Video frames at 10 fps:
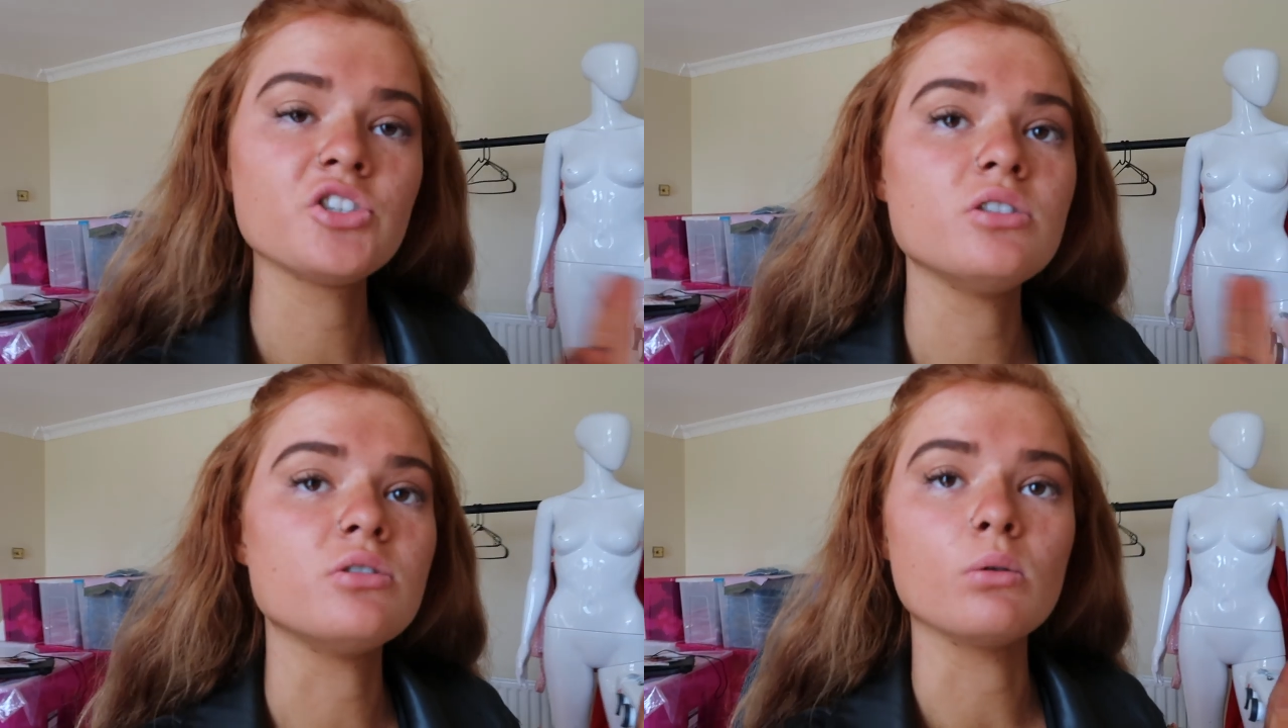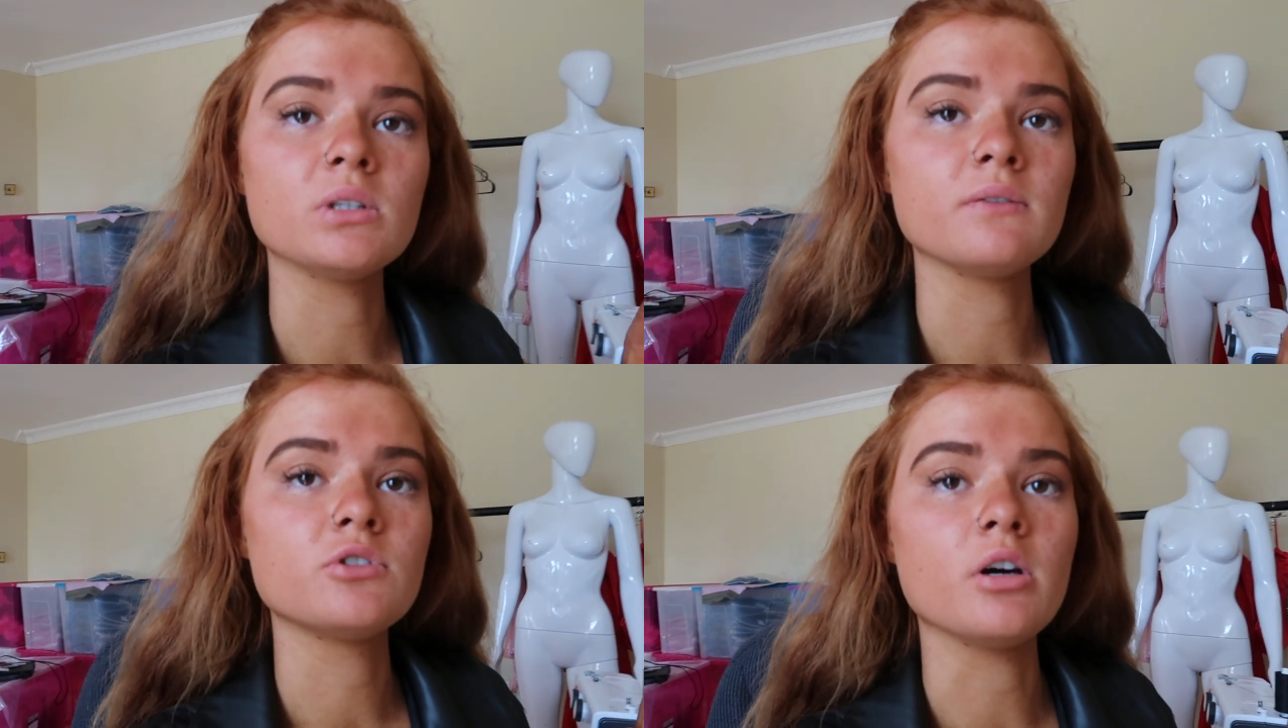actually don't
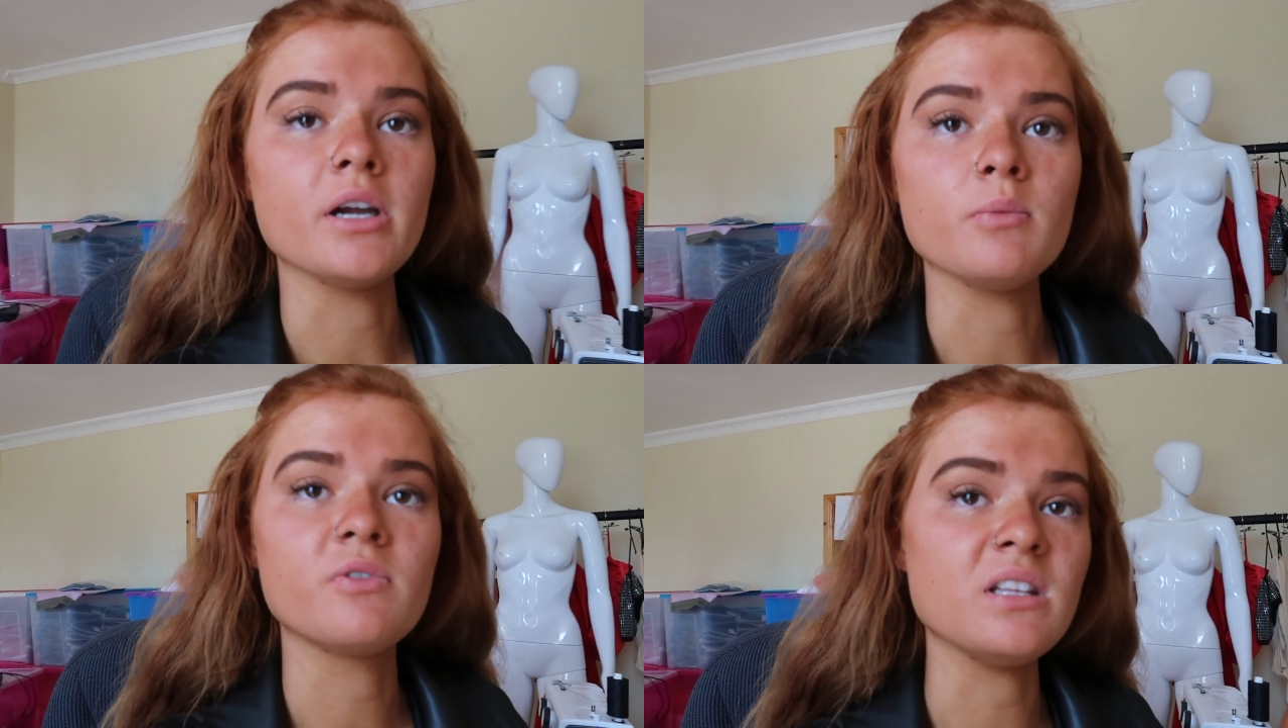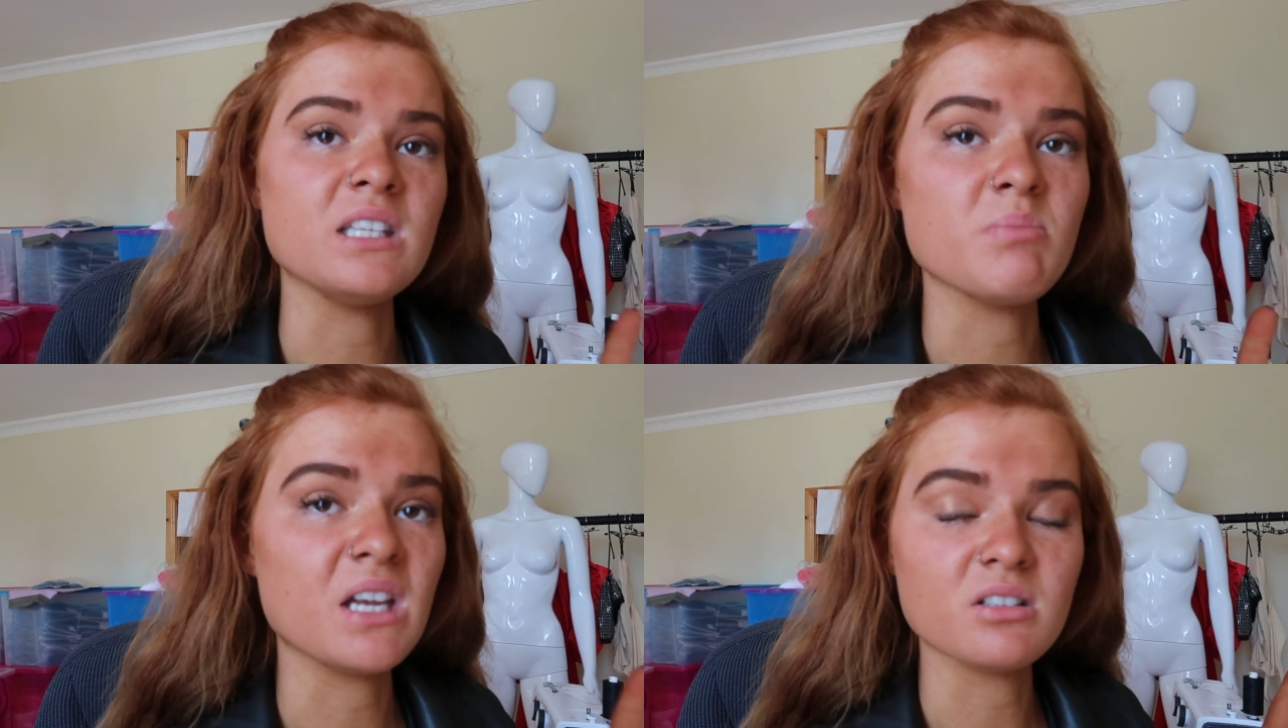have time for
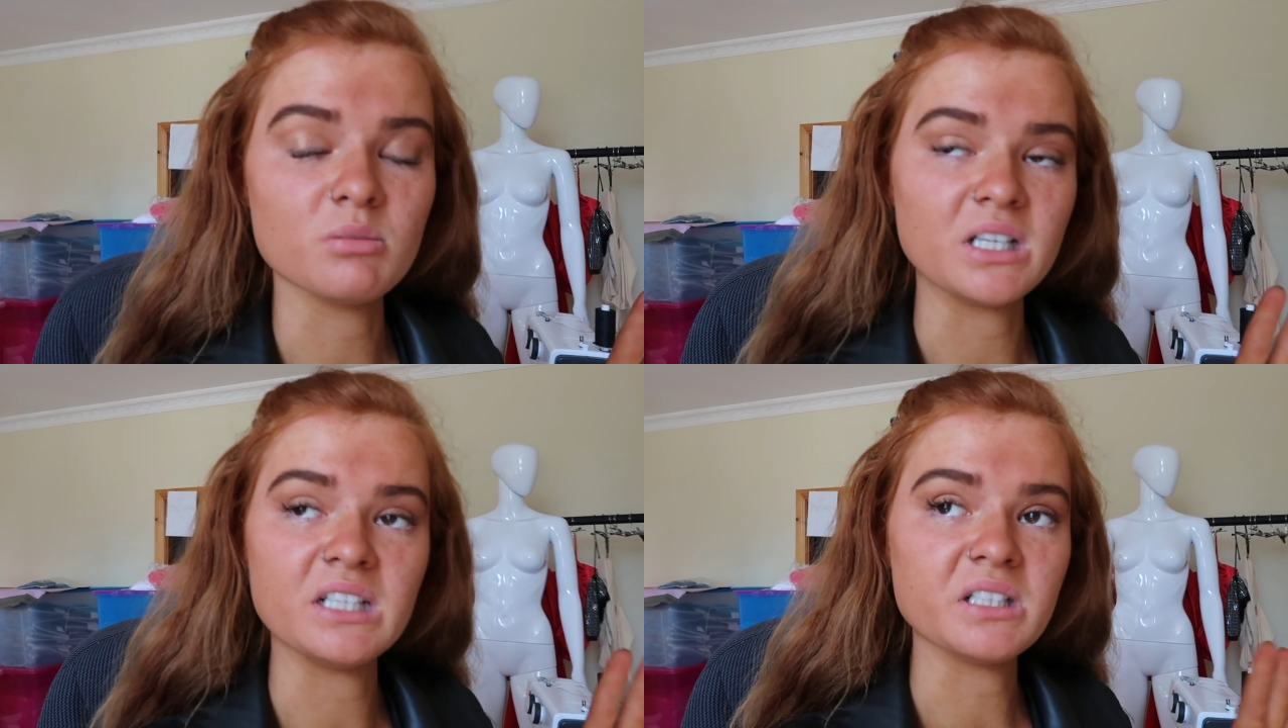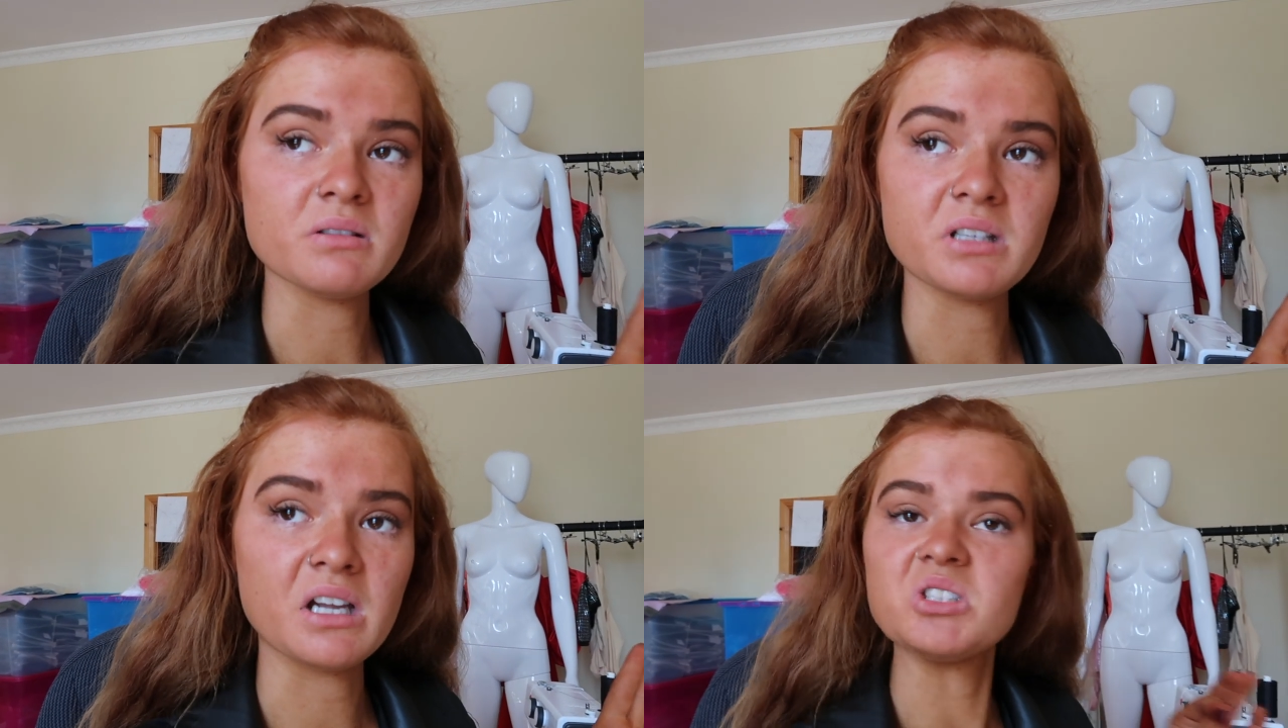these mental
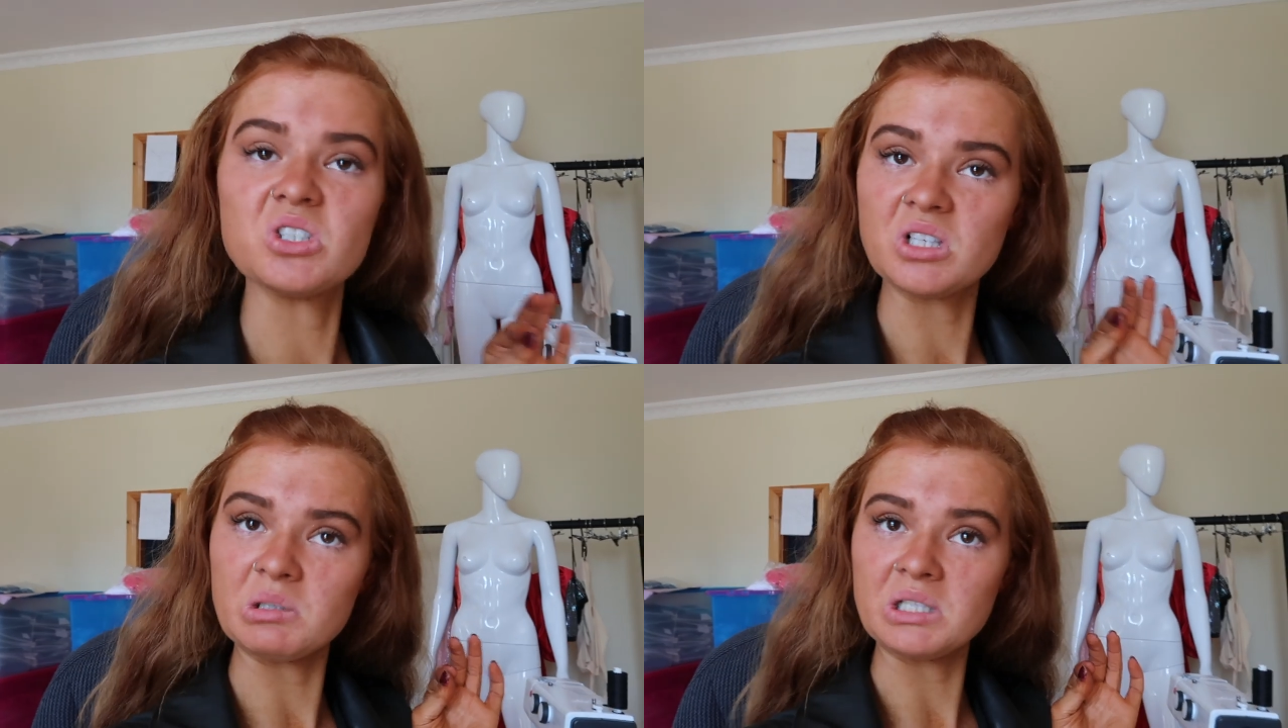breakdowns. Like, do you know what I